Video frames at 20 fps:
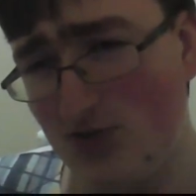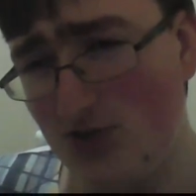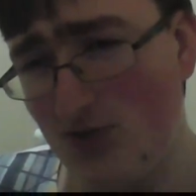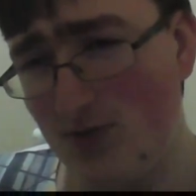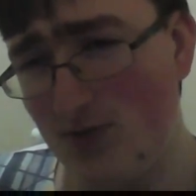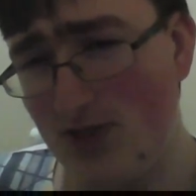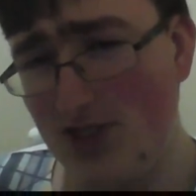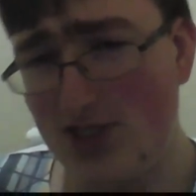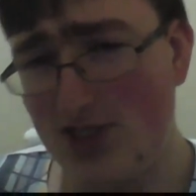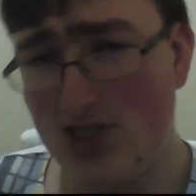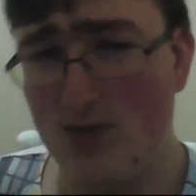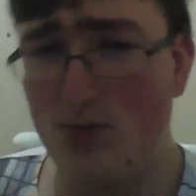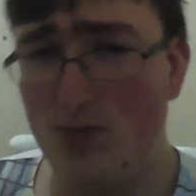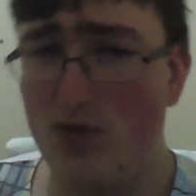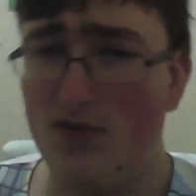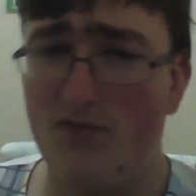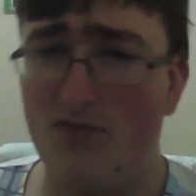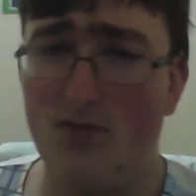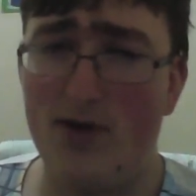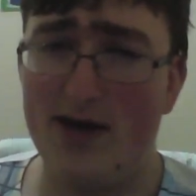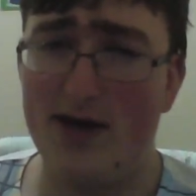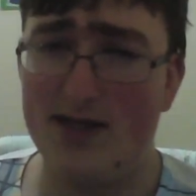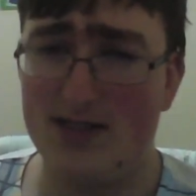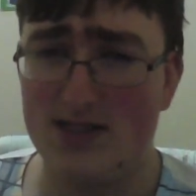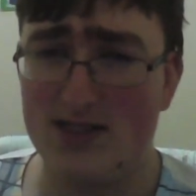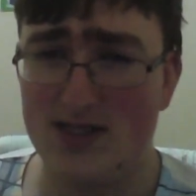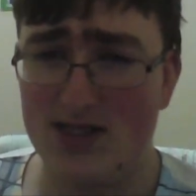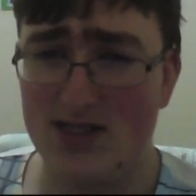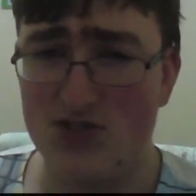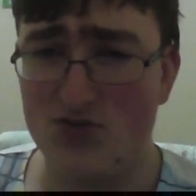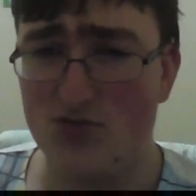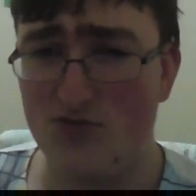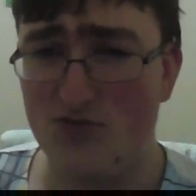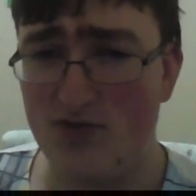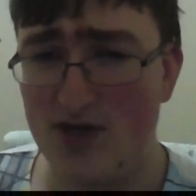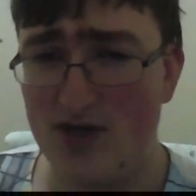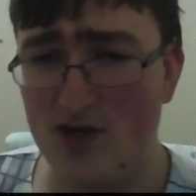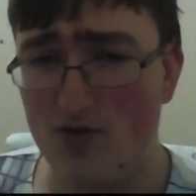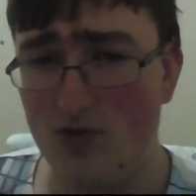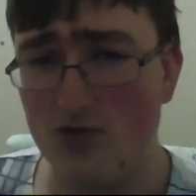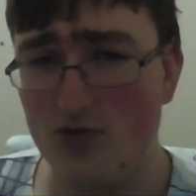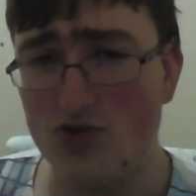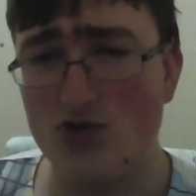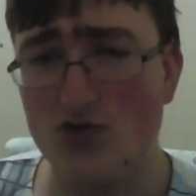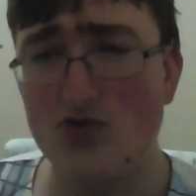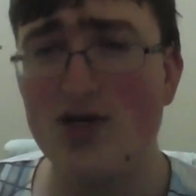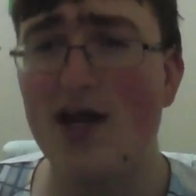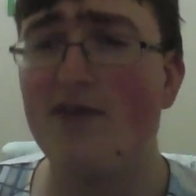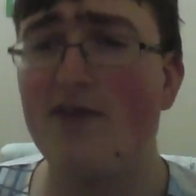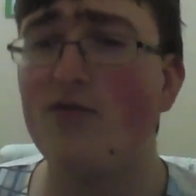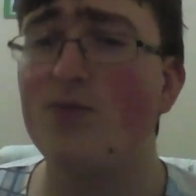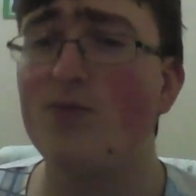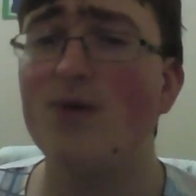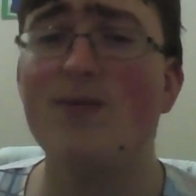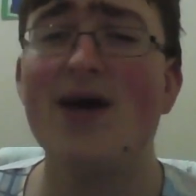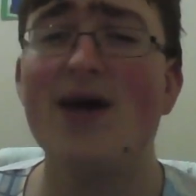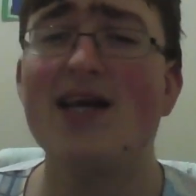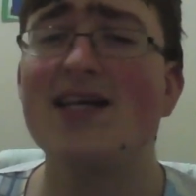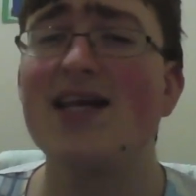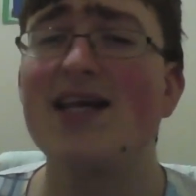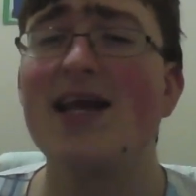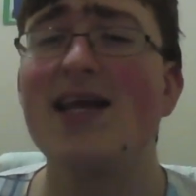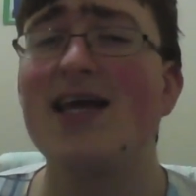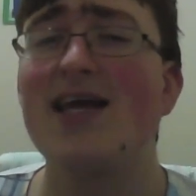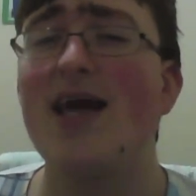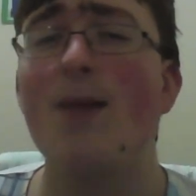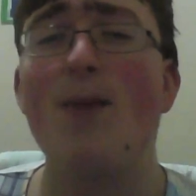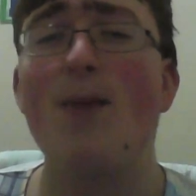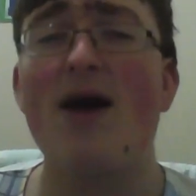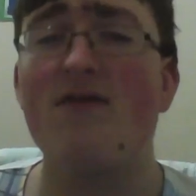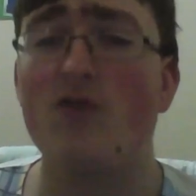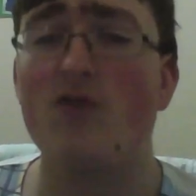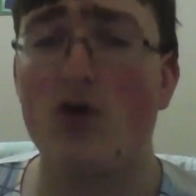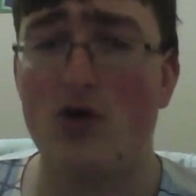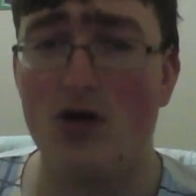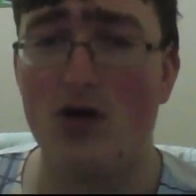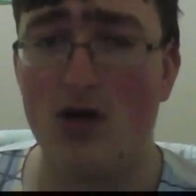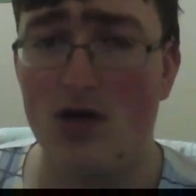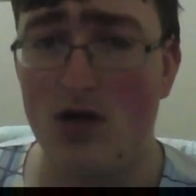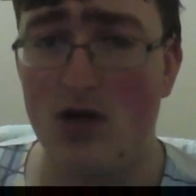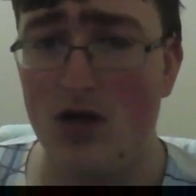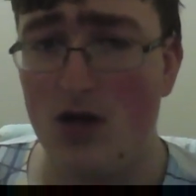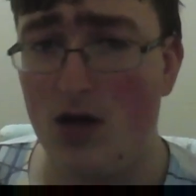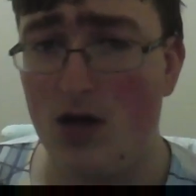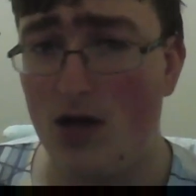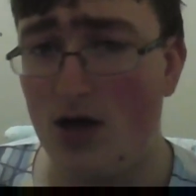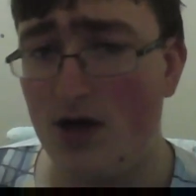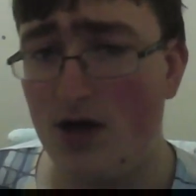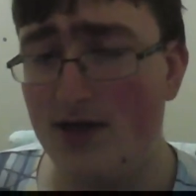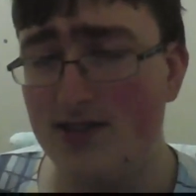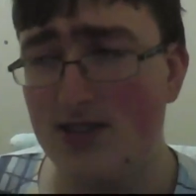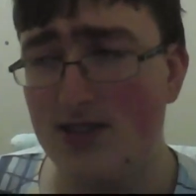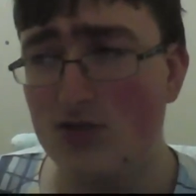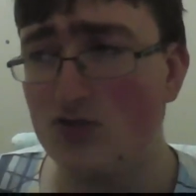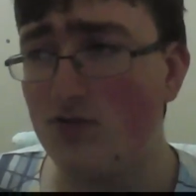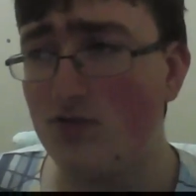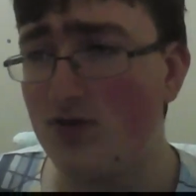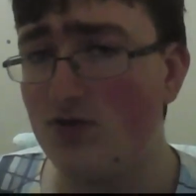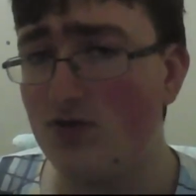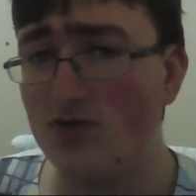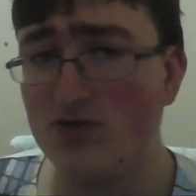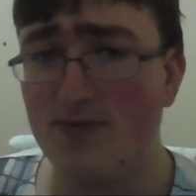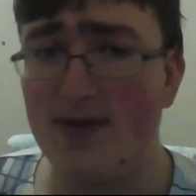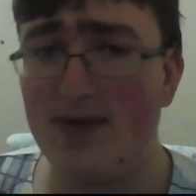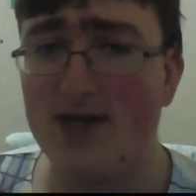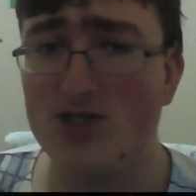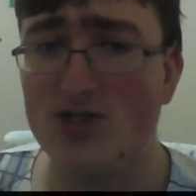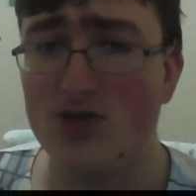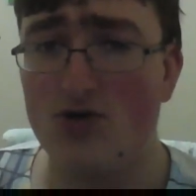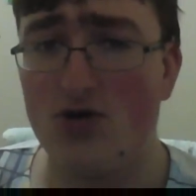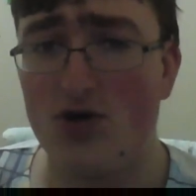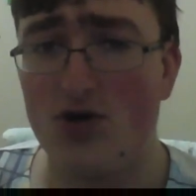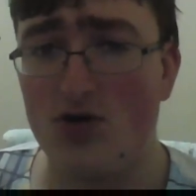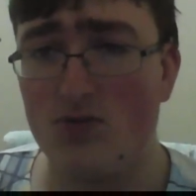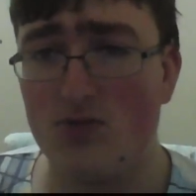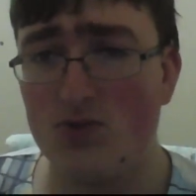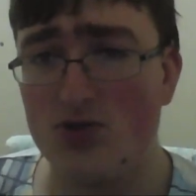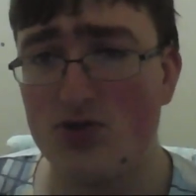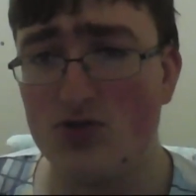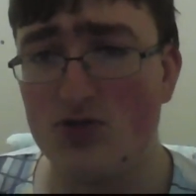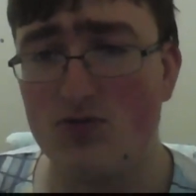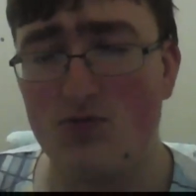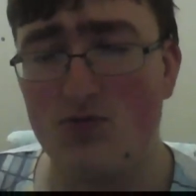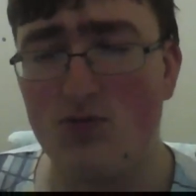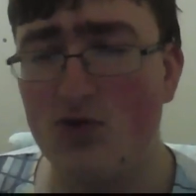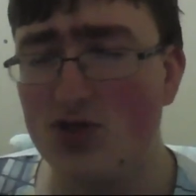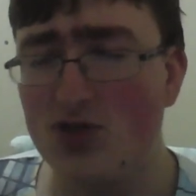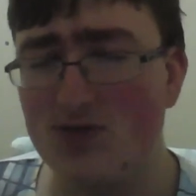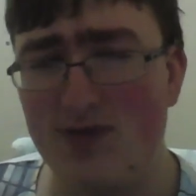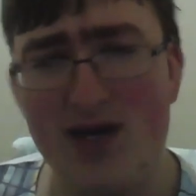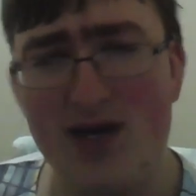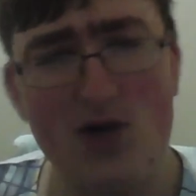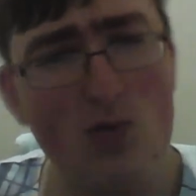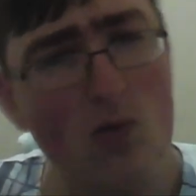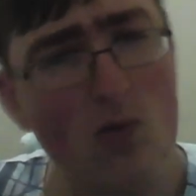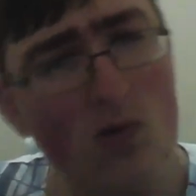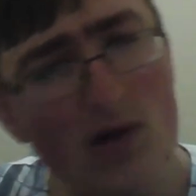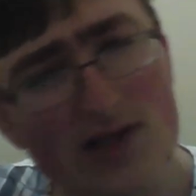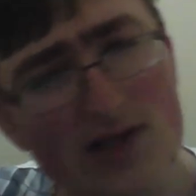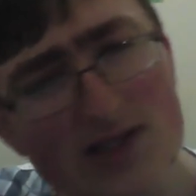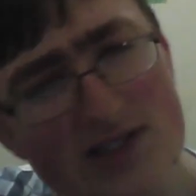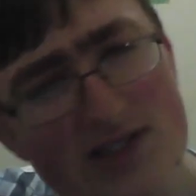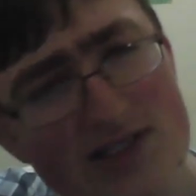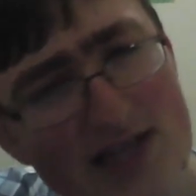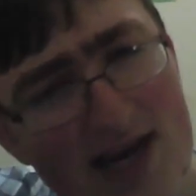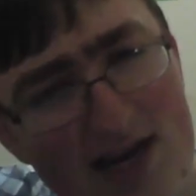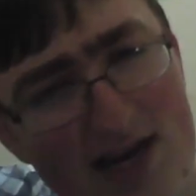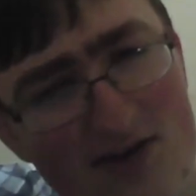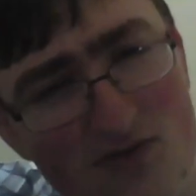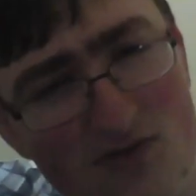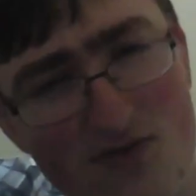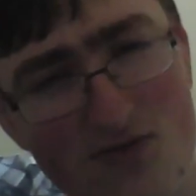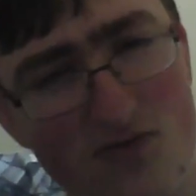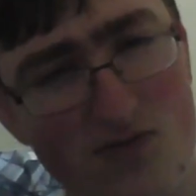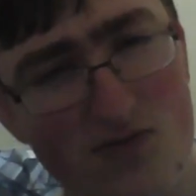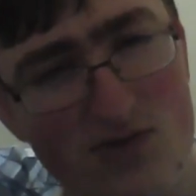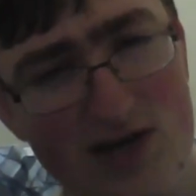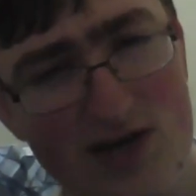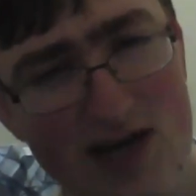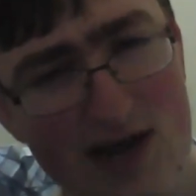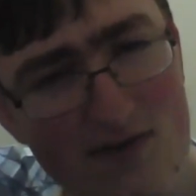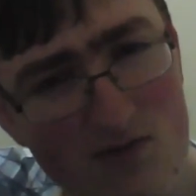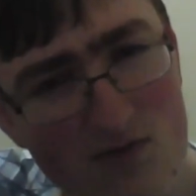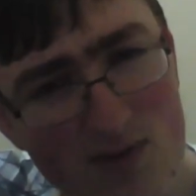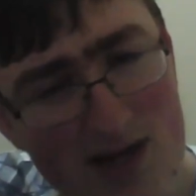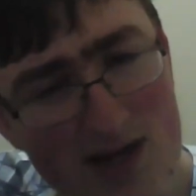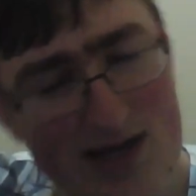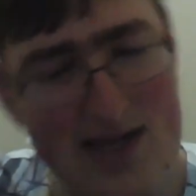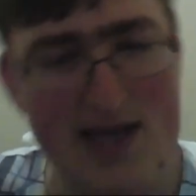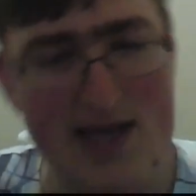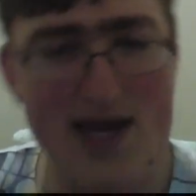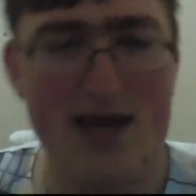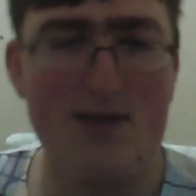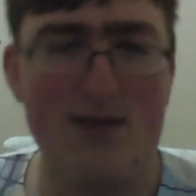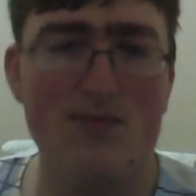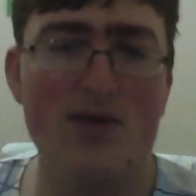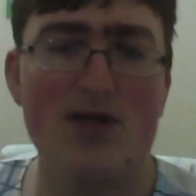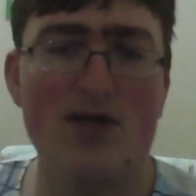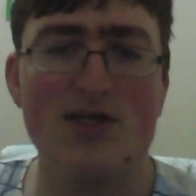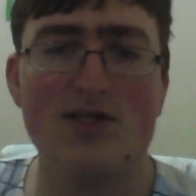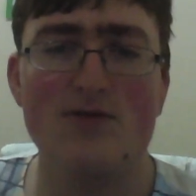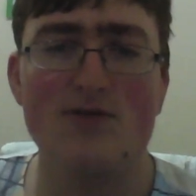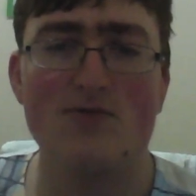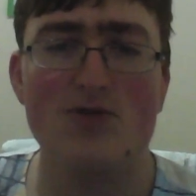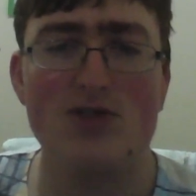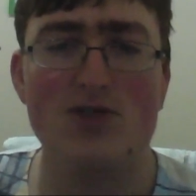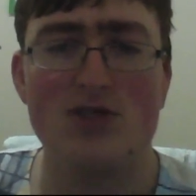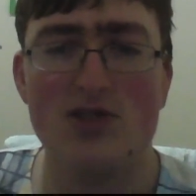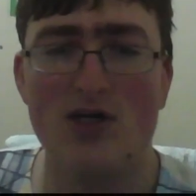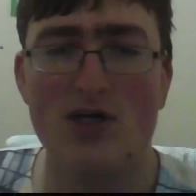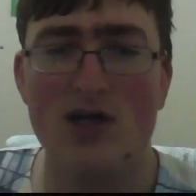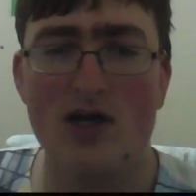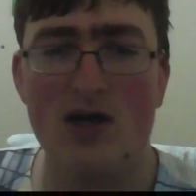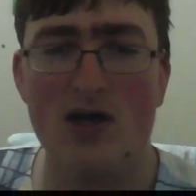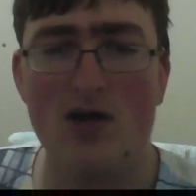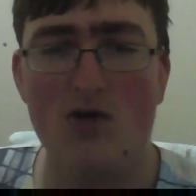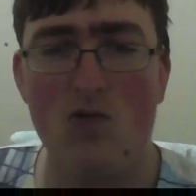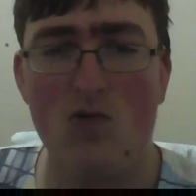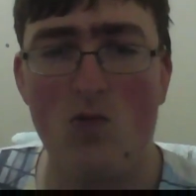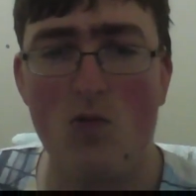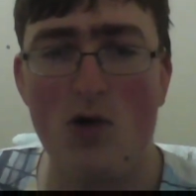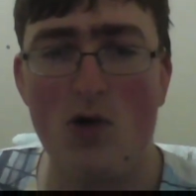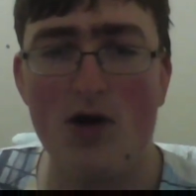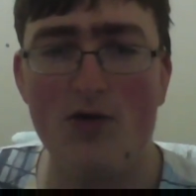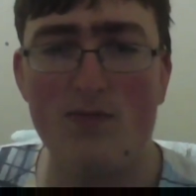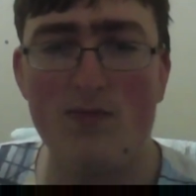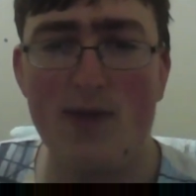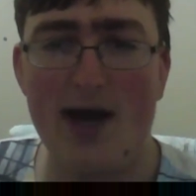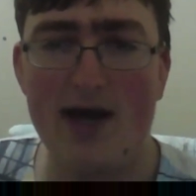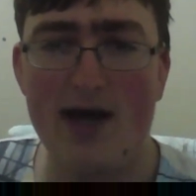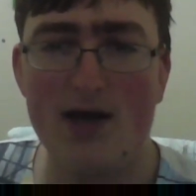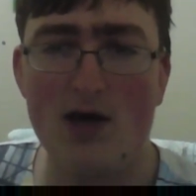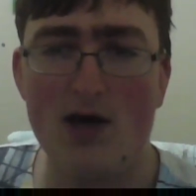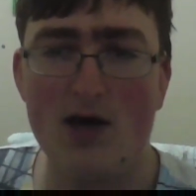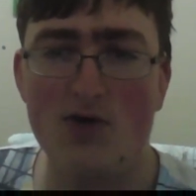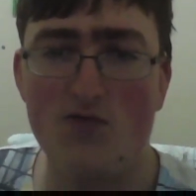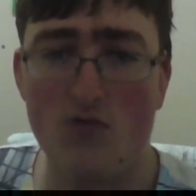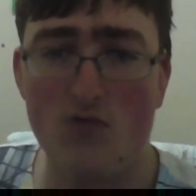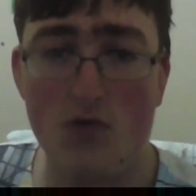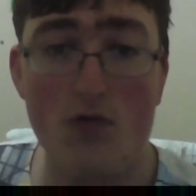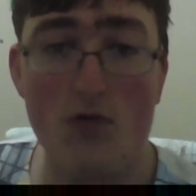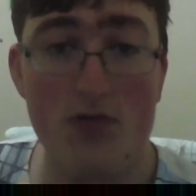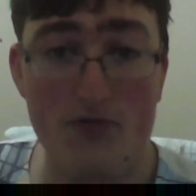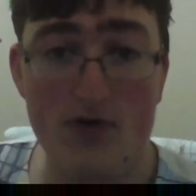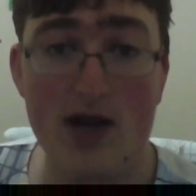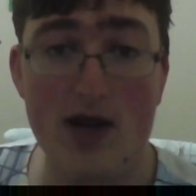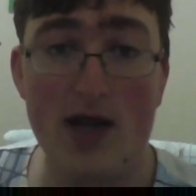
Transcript: an example of why Ancestral Recall should never be made in any game ever. Ancestral Recall is a magic card which was made once and never made again because it was 1 mana, draw 3.